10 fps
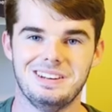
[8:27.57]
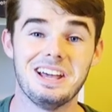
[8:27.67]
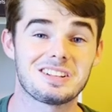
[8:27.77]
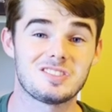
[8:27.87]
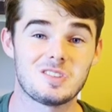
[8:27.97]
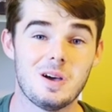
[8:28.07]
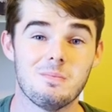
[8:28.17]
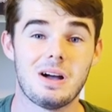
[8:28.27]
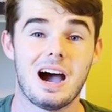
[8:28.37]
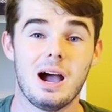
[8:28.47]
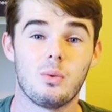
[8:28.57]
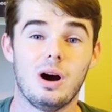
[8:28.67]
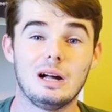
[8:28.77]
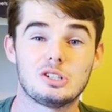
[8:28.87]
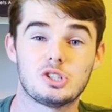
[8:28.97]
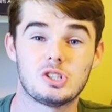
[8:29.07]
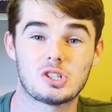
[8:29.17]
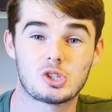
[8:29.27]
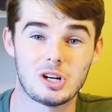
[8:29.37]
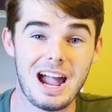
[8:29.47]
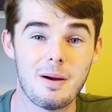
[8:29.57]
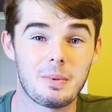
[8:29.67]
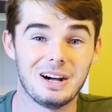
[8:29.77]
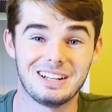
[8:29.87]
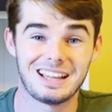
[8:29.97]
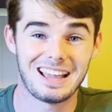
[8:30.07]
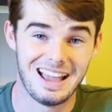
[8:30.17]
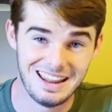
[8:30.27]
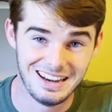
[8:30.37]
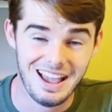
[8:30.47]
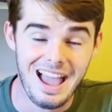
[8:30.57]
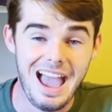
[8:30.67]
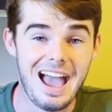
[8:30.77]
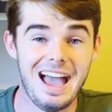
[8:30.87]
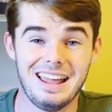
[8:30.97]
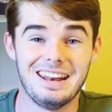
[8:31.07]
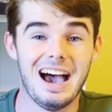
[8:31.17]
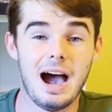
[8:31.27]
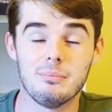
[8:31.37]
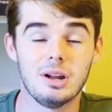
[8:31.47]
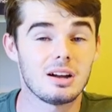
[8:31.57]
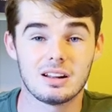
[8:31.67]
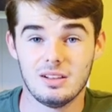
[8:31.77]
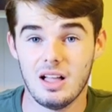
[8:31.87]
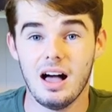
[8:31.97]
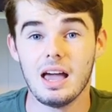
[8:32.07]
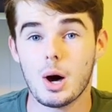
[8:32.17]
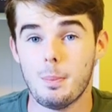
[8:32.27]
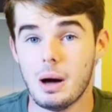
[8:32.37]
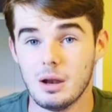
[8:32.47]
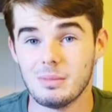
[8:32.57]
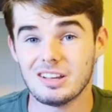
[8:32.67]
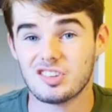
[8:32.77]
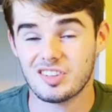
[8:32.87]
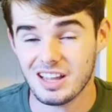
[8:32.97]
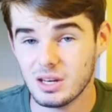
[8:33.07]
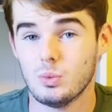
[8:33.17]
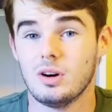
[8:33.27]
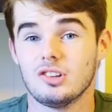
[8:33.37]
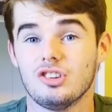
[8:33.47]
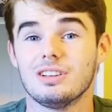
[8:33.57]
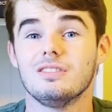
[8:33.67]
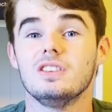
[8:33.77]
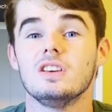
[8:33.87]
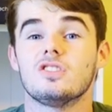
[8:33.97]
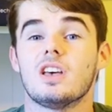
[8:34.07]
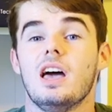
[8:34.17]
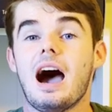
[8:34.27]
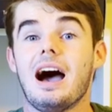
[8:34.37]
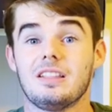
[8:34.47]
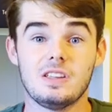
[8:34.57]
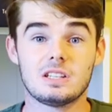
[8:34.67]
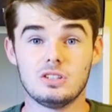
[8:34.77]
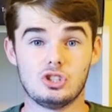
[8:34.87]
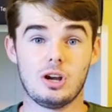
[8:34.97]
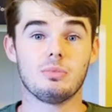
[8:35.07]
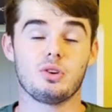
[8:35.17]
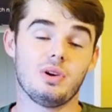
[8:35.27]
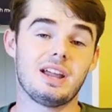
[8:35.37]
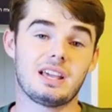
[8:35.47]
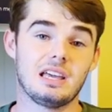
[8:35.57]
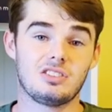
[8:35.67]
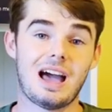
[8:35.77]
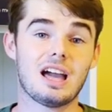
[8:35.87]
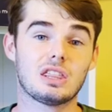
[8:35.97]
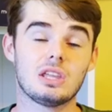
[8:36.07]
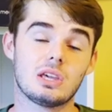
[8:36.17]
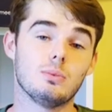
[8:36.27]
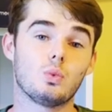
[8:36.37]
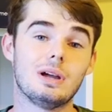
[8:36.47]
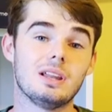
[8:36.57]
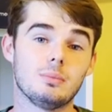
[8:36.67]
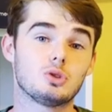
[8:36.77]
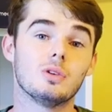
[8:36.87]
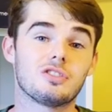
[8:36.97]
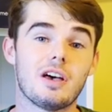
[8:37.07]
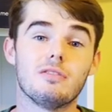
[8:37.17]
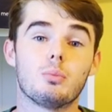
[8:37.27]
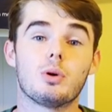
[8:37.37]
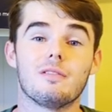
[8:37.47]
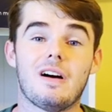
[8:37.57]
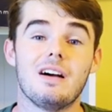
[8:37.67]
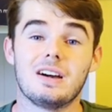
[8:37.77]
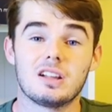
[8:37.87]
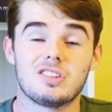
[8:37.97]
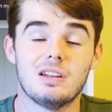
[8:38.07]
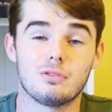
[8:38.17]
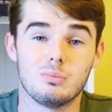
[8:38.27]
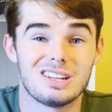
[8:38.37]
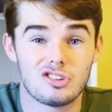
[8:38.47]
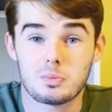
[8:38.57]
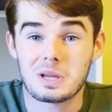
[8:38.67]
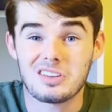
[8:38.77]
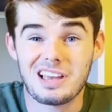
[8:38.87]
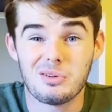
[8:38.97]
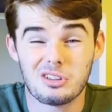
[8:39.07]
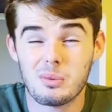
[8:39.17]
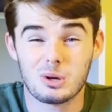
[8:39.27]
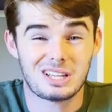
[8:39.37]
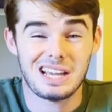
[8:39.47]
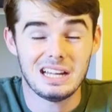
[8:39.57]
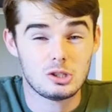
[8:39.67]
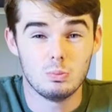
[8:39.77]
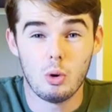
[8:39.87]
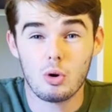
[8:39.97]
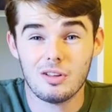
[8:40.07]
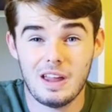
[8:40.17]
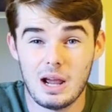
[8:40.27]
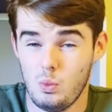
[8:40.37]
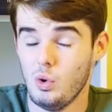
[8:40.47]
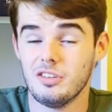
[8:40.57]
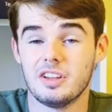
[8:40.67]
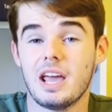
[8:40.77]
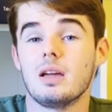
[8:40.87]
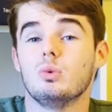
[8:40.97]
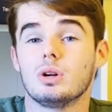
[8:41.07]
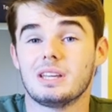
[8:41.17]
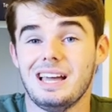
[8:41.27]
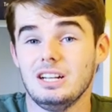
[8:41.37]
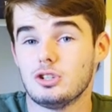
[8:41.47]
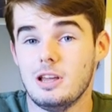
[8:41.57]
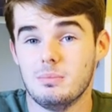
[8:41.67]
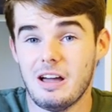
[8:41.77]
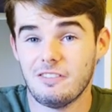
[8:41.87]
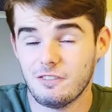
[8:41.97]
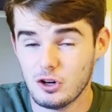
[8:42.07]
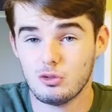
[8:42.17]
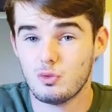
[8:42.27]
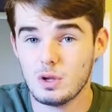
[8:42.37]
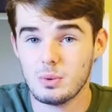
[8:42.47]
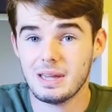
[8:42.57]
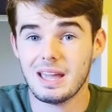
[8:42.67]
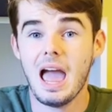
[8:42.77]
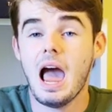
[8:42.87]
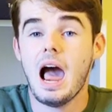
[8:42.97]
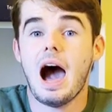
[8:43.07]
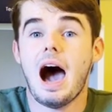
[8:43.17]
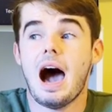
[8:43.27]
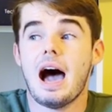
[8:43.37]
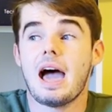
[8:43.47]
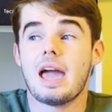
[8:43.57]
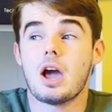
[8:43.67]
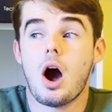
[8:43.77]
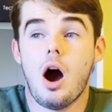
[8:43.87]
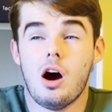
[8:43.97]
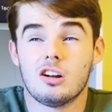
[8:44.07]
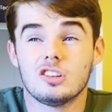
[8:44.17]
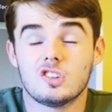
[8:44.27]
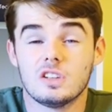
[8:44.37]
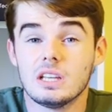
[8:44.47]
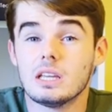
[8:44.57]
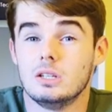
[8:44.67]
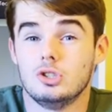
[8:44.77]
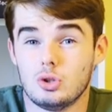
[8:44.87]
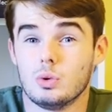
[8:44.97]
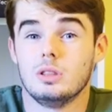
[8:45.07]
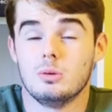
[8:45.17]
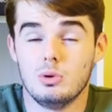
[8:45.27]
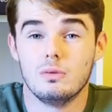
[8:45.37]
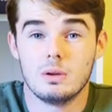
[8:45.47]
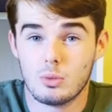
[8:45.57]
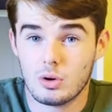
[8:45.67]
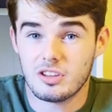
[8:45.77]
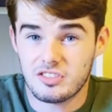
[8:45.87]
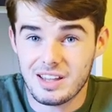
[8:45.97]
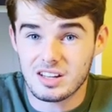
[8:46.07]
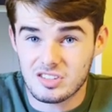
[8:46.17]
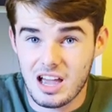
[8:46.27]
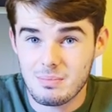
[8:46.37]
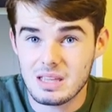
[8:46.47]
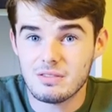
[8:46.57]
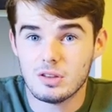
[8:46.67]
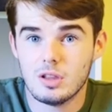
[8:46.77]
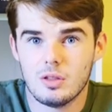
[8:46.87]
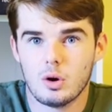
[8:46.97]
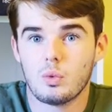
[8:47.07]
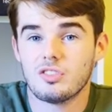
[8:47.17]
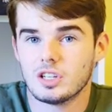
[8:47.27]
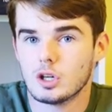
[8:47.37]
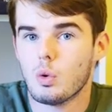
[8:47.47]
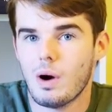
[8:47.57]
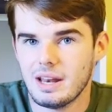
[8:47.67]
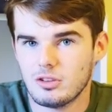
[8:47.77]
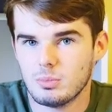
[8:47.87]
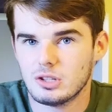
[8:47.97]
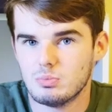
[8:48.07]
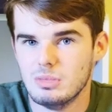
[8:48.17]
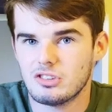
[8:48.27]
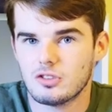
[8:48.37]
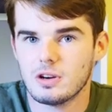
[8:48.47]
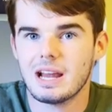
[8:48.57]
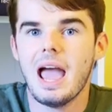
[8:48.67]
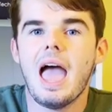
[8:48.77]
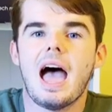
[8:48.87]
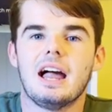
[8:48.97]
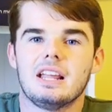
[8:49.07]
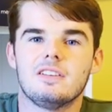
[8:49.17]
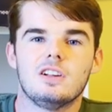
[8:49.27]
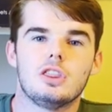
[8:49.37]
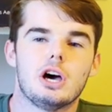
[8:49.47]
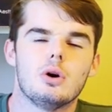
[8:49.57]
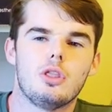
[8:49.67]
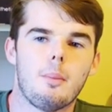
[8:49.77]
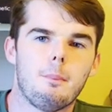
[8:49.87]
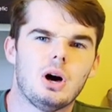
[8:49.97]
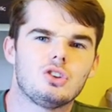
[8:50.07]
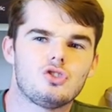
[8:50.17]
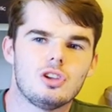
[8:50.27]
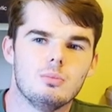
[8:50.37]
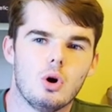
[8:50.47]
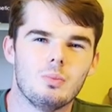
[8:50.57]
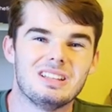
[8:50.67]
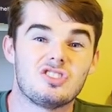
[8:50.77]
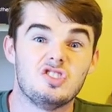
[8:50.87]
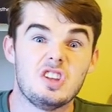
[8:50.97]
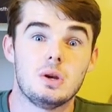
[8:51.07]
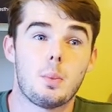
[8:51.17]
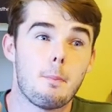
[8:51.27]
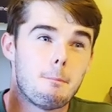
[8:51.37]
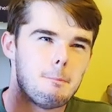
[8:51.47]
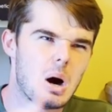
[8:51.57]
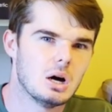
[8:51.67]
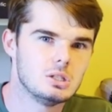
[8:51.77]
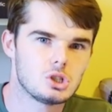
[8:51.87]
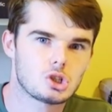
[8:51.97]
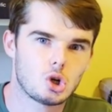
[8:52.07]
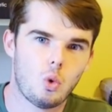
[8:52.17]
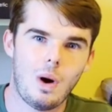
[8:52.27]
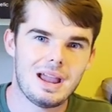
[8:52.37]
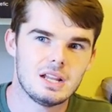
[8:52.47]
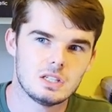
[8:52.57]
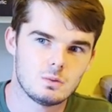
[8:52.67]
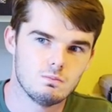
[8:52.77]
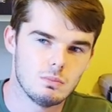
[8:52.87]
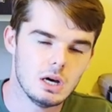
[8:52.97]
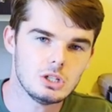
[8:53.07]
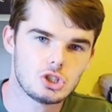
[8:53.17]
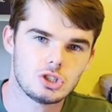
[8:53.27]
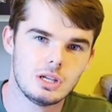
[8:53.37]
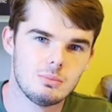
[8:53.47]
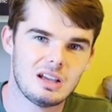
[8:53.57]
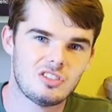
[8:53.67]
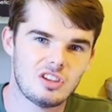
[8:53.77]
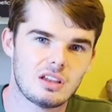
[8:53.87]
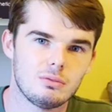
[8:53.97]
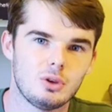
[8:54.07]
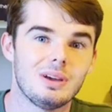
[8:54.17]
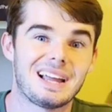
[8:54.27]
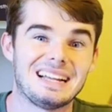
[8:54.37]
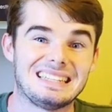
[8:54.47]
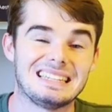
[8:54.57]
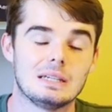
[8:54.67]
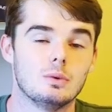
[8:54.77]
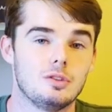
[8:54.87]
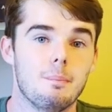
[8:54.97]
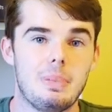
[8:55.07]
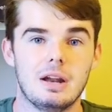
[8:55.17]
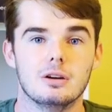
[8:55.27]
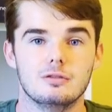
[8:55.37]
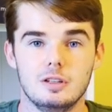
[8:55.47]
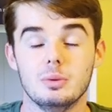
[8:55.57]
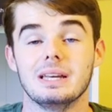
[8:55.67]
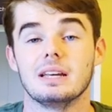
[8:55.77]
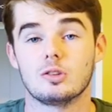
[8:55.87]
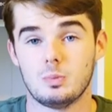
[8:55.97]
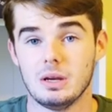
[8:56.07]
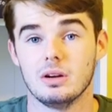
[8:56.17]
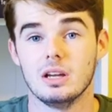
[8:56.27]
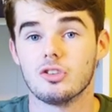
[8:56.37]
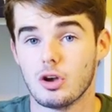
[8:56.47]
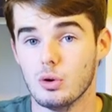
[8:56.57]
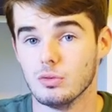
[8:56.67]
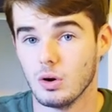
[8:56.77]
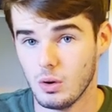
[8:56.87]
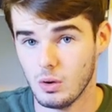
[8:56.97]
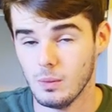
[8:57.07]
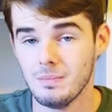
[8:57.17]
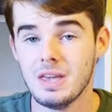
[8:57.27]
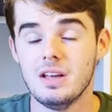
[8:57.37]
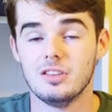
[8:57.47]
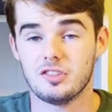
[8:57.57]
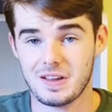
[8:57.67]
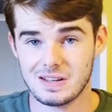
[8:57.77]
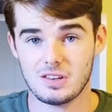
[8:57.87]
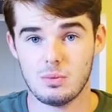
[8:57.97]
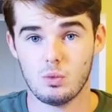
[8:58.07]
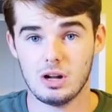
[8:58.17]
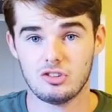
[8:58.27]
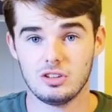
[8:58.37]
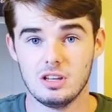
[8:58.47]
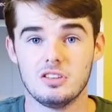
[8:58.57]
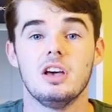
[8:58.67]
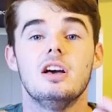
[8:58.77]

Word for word: Next up, I watched Trap again, and I'm not gonna lie, upon my second watching of this, I think it jumped the rankings. I think it went up to a 7.5 out of 10 for me just because I was able to catch more that I wasn't able to catch in my first viewing. I honestly enjoyed the movie more the second time, even though there wasn't quite as much mystery, and even though the punchy moments didn't punch quite as much in my second viewing. I think it was a better viewing experience overall the second time watching this.